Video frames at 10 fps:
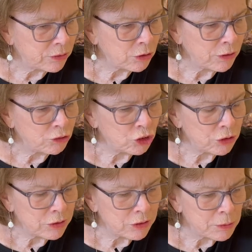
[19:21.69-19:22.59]
So I've
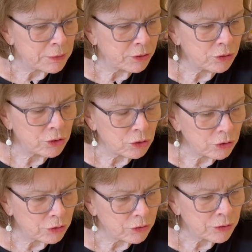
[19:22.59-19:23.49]
chosen some other
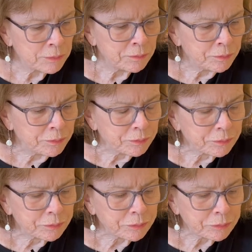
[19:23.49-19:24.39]
yarns.
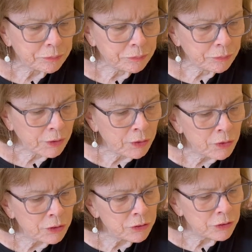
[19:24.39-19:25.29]

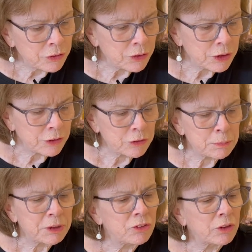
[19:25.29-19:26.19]
This is the
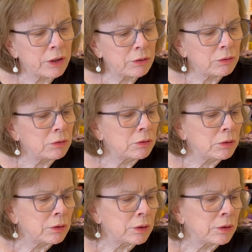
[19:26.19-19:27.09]
Spin Cycle,
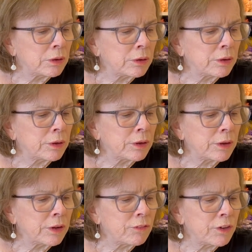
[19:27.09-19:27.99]

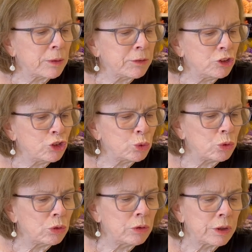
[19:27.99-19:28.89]
the Family
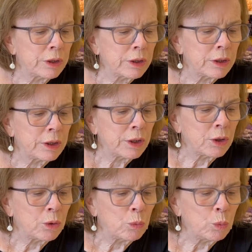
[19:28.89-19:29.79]
Jewel,
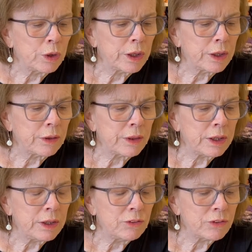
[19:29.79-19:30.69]
with
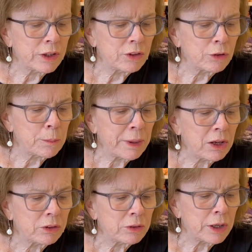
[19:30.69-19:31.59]
Isayer
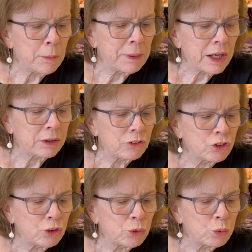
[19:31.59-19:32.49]
Alpaca
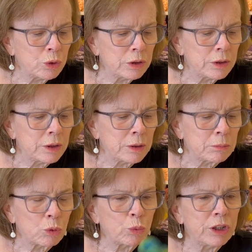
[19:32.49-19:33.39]
2
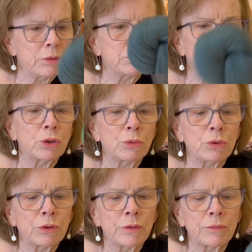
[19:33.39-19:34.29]
Marine Blue.
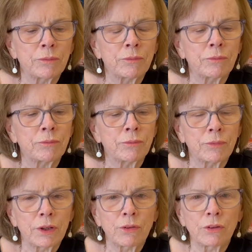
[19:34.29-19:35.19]

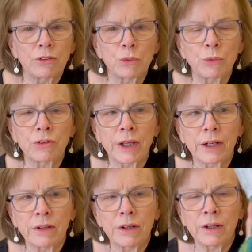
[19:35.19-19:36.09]
I thought this was had
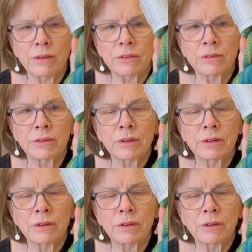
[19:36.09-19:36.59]
a nice